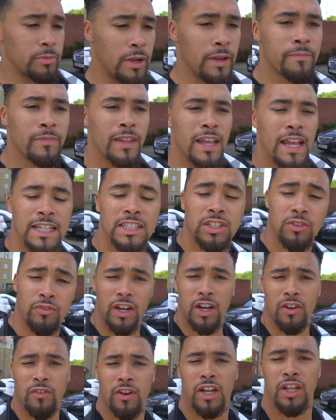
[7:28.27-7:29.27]
me, it's a
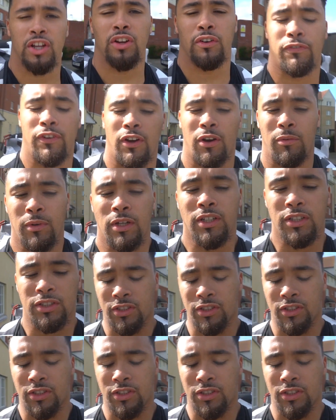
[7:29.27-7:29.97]
really, really good film.